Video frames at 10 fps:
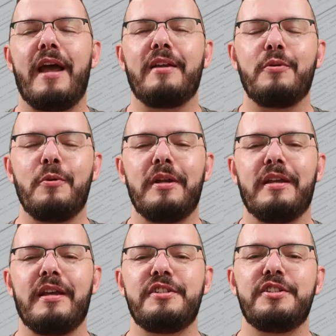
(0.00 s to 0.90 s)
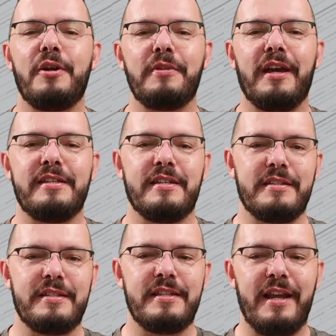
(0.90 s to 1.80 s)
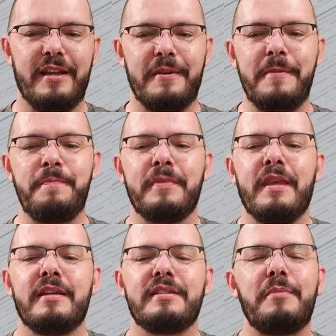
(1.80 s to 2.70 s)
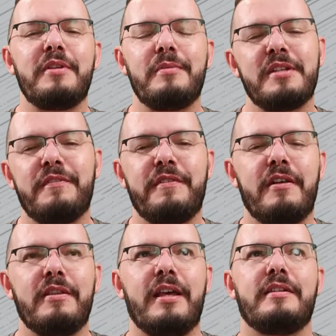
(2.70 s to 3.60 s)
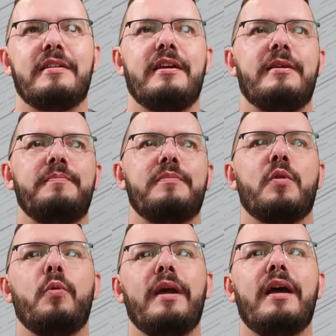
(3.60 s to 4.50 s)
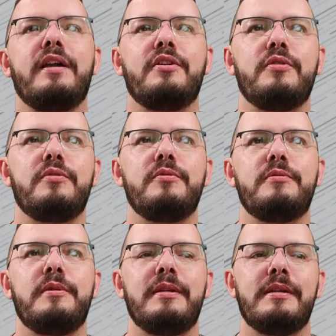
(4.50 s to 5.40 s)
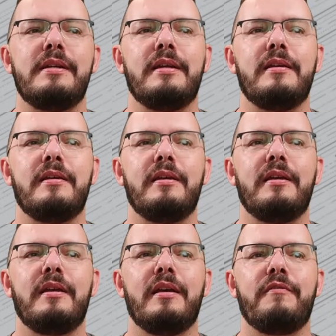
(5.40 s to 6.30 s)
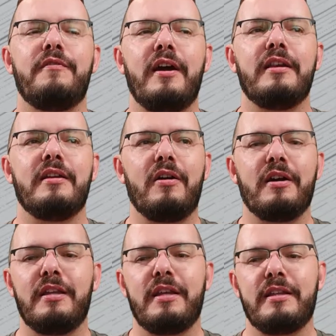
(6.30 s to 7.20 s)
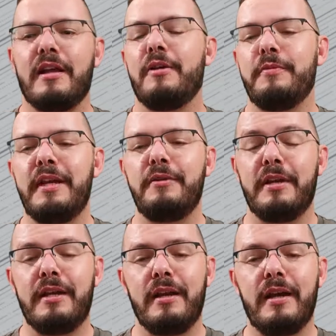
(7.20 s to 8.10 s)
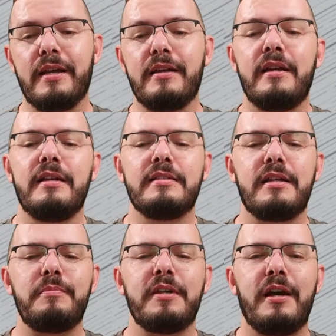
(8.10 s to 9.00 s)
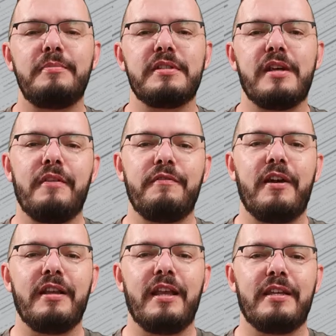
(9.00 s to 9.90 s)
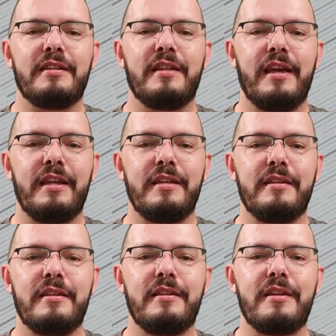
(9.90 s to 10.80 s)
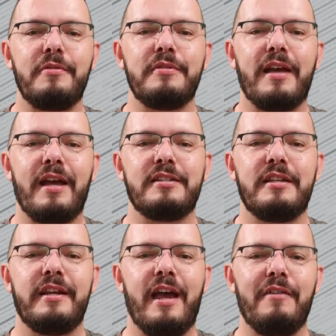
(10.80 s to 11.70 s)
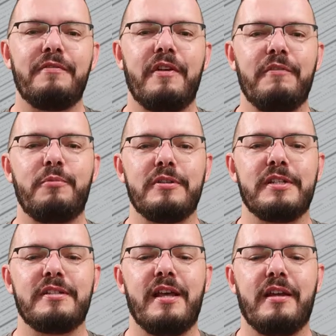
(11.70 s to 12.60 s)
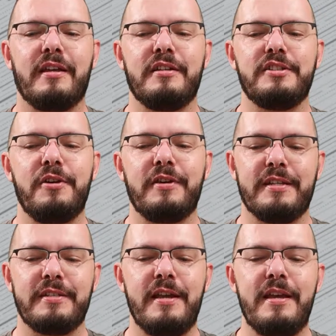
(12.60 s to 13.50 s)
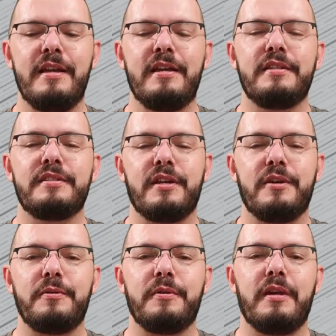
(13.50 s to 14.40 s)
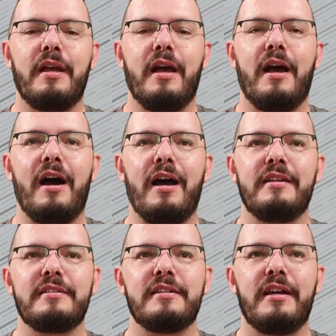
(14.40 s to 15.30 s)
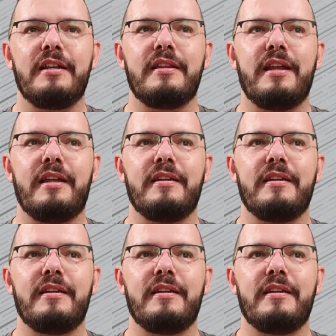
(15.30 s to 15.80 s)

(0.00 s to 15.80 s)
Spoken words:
call it a showcase instead. Sometimes I found that when I do find an architect that I really like, sometimes I find that they don't actually have 5 projects that I can showcase. So I decided that